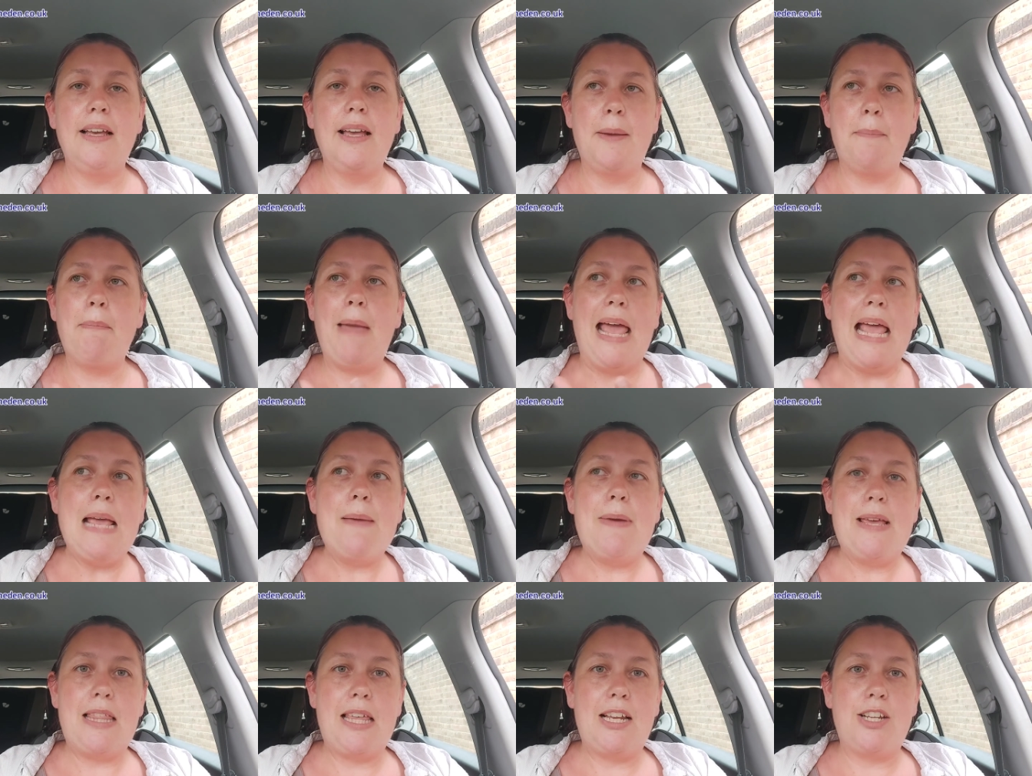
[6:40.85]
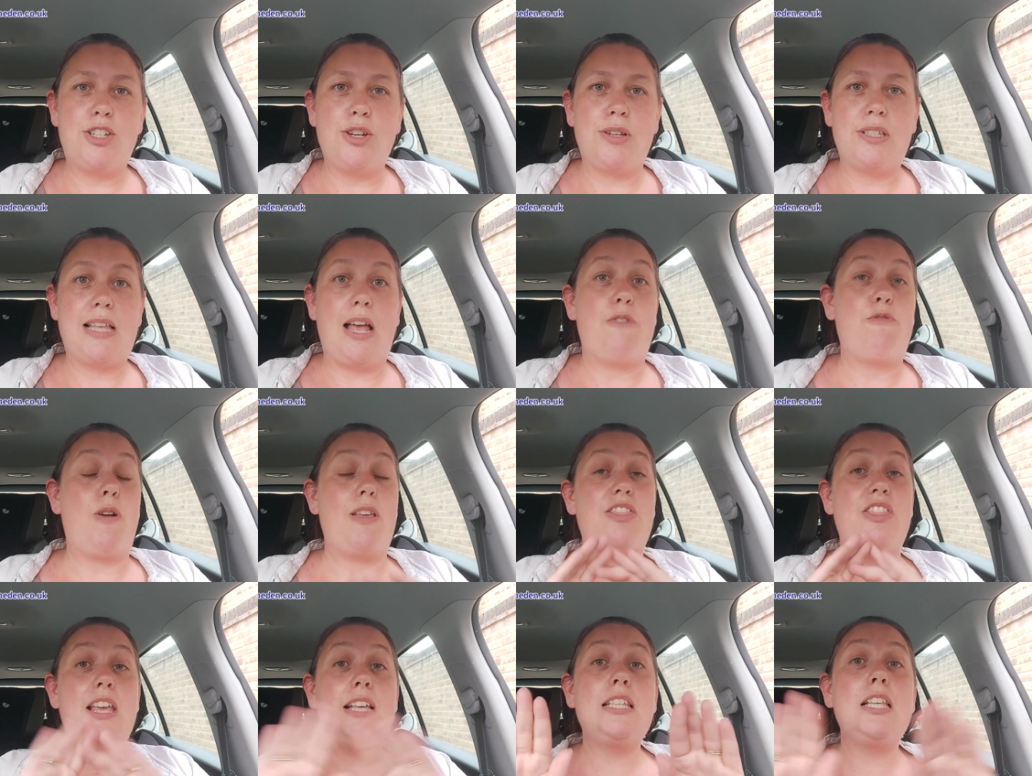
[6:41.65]
Maybe think to yourself,
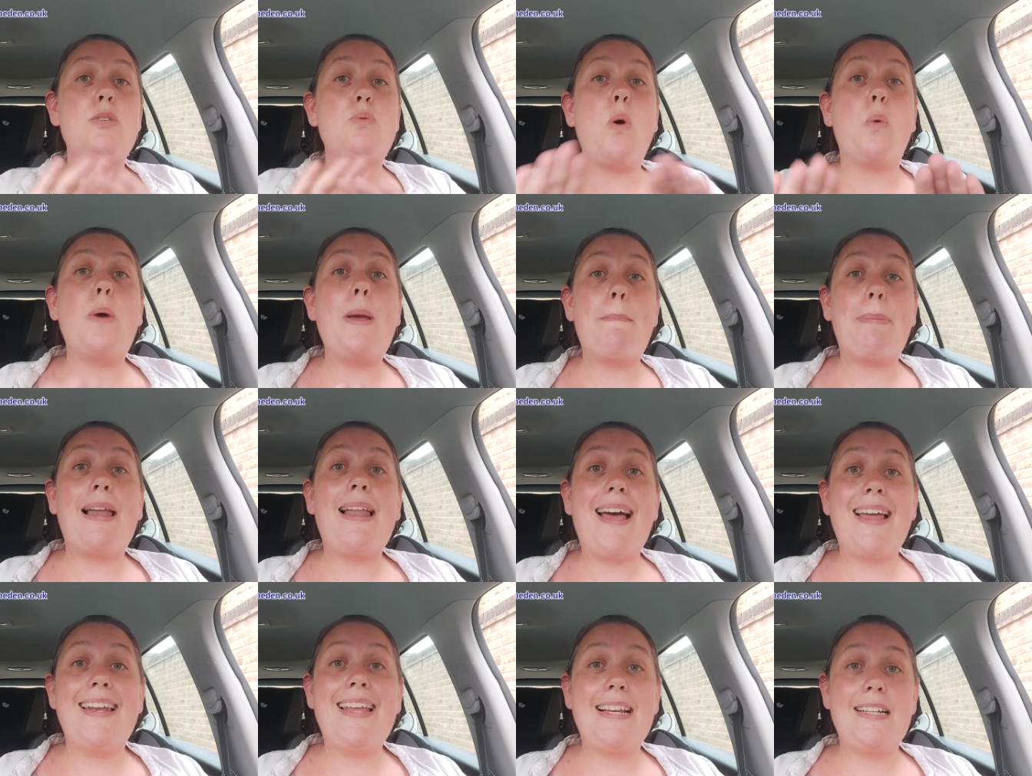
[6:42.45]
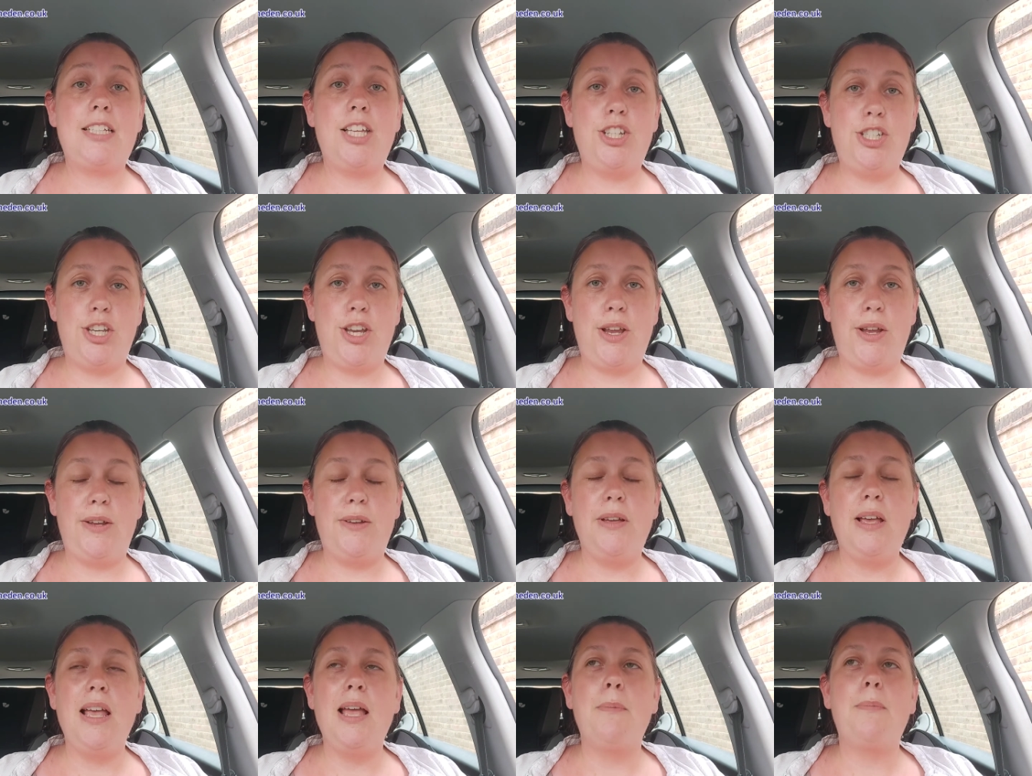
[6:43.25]
right, this is what we're planning to
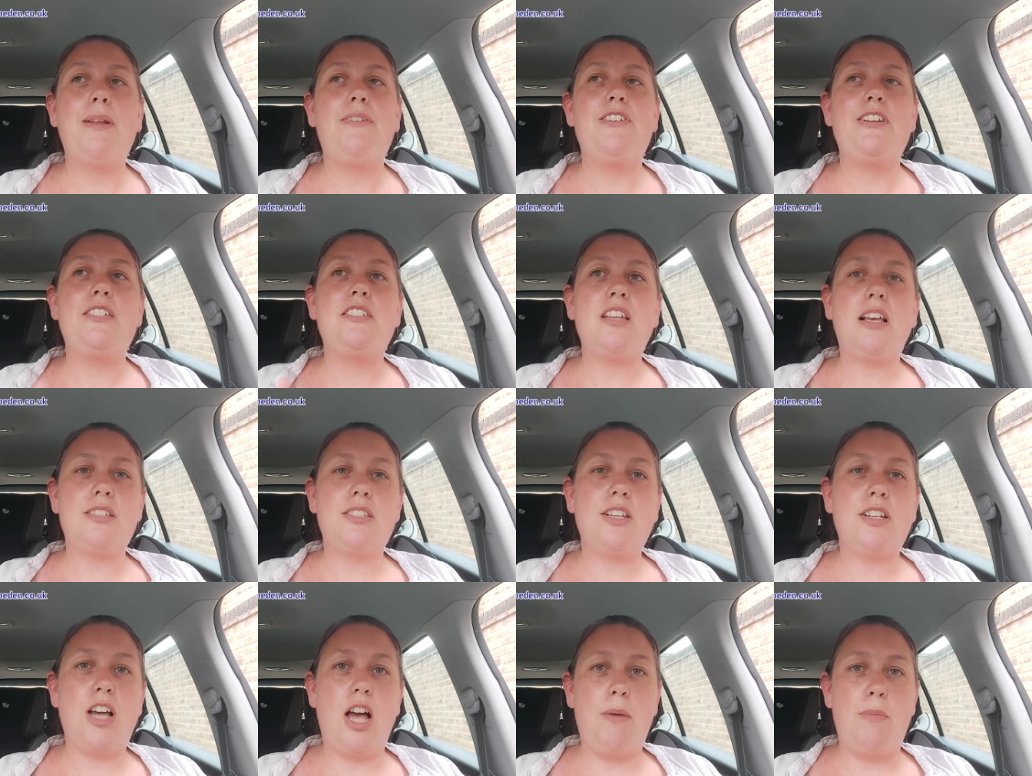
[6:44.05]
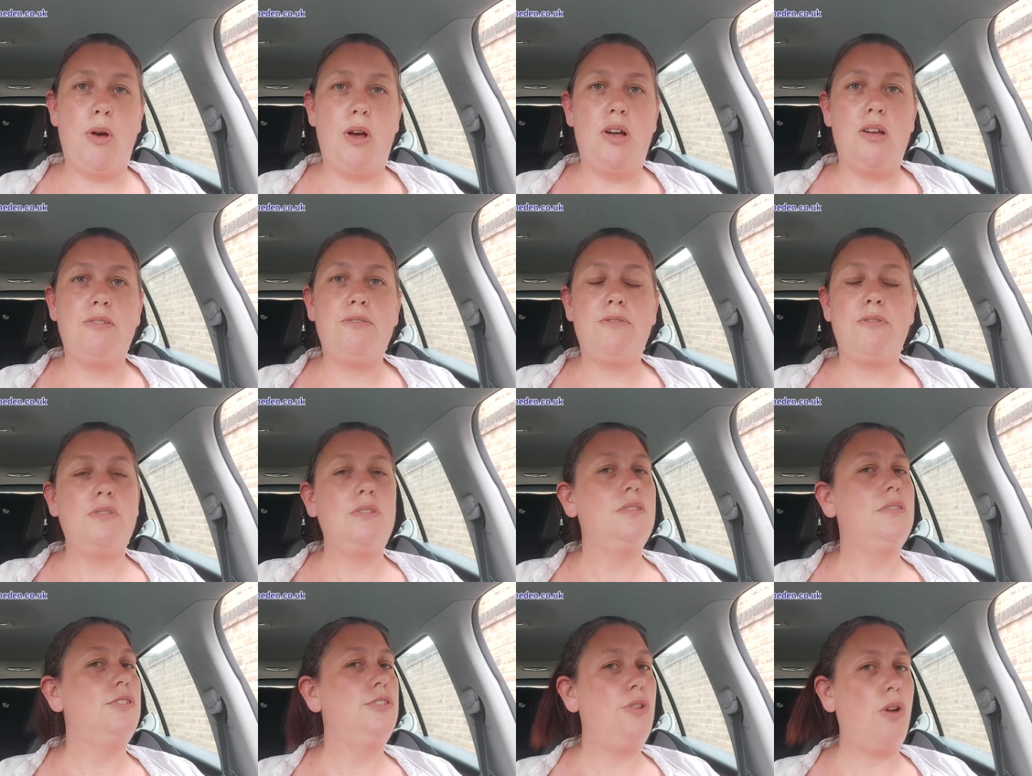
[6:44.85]
do. But if it doesn't come off,
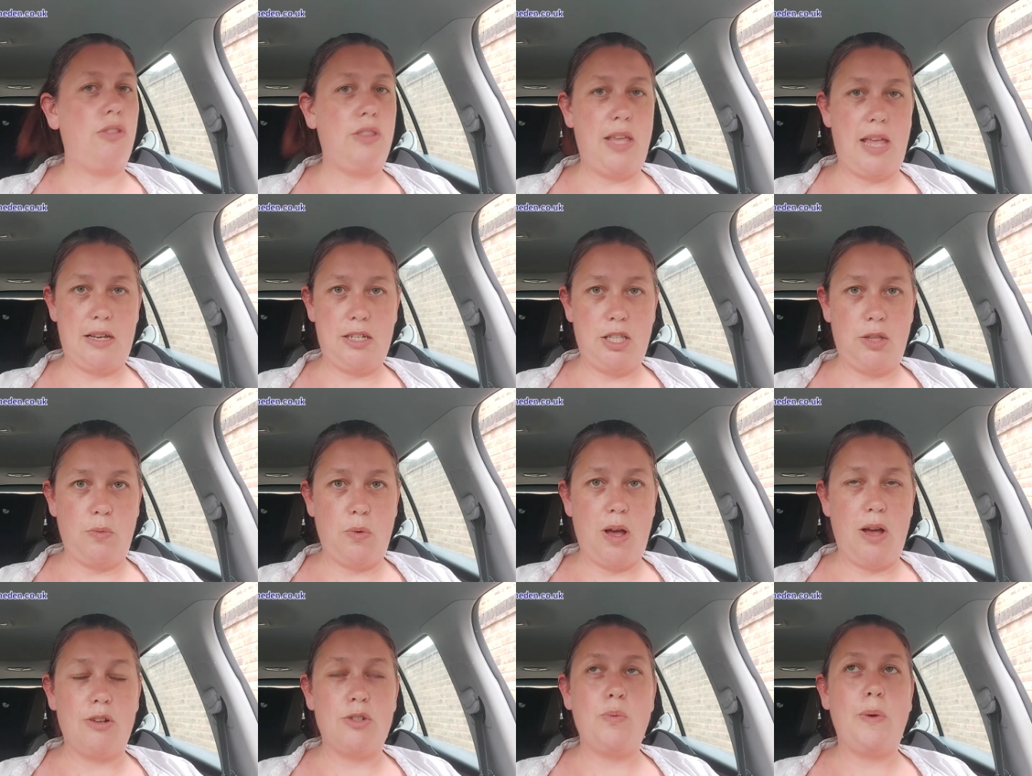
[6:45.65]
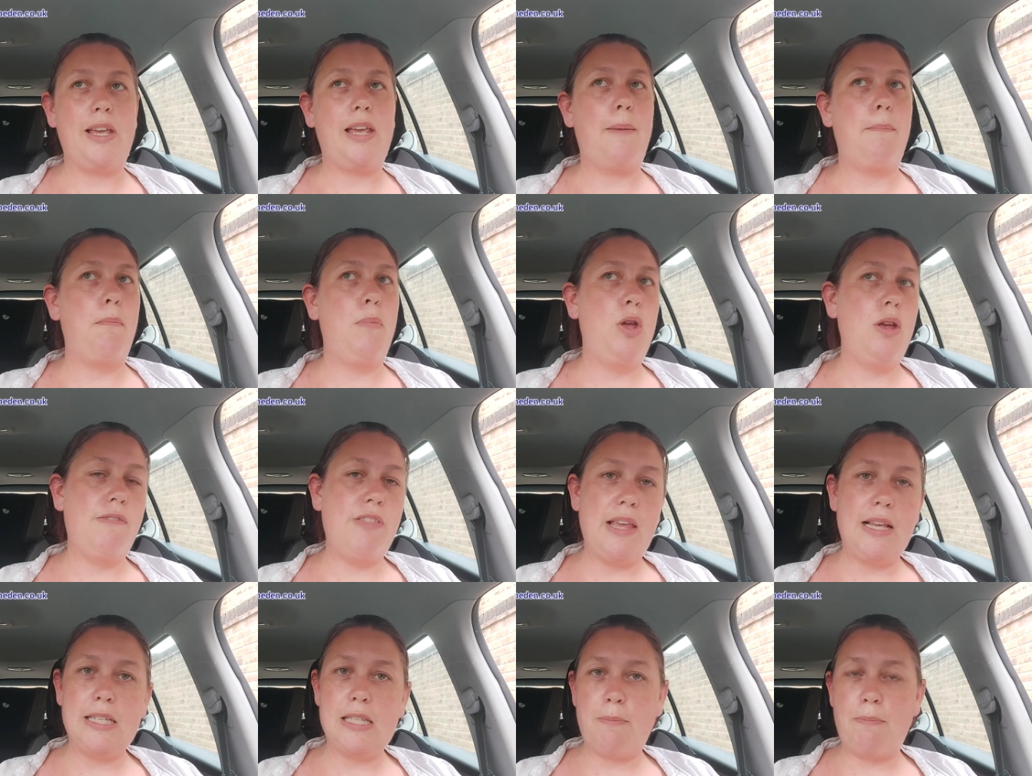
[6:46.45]
not the end of the world. We can move
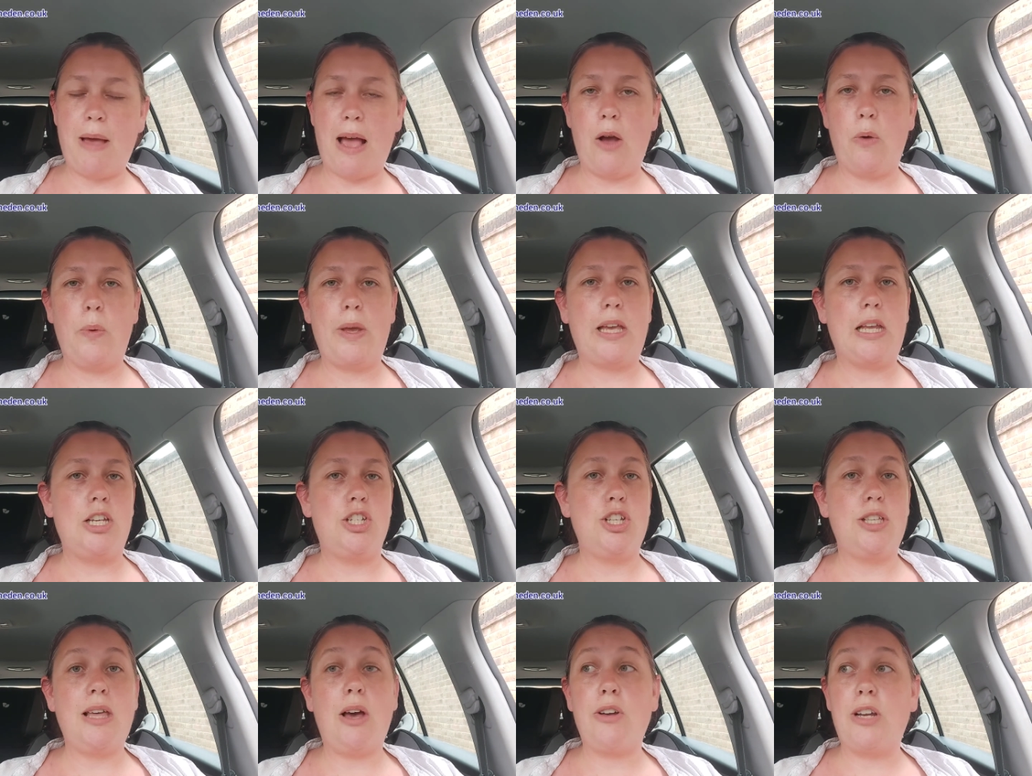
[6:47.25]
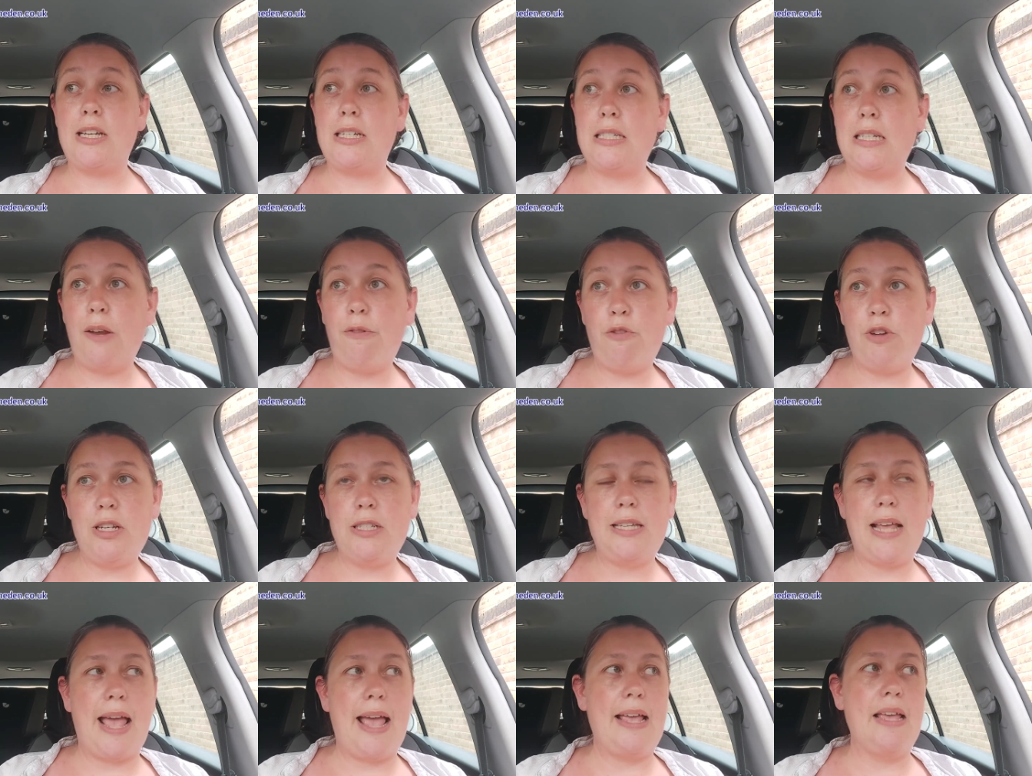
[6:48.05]
things about. We can do that on a different
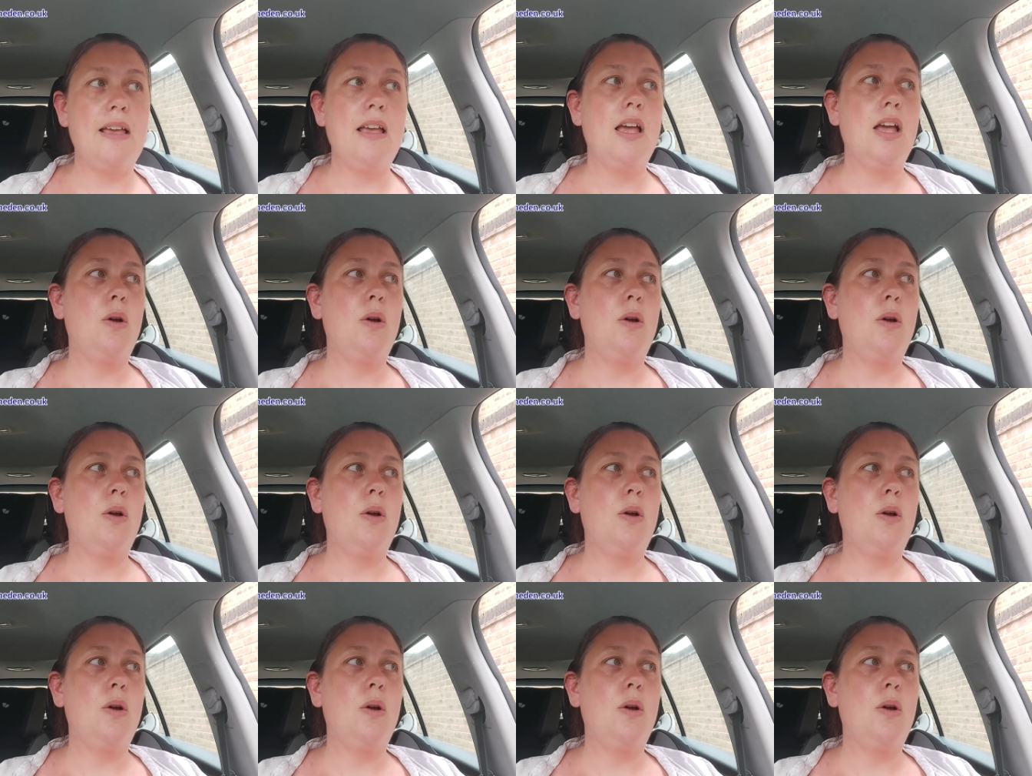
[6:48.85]
day.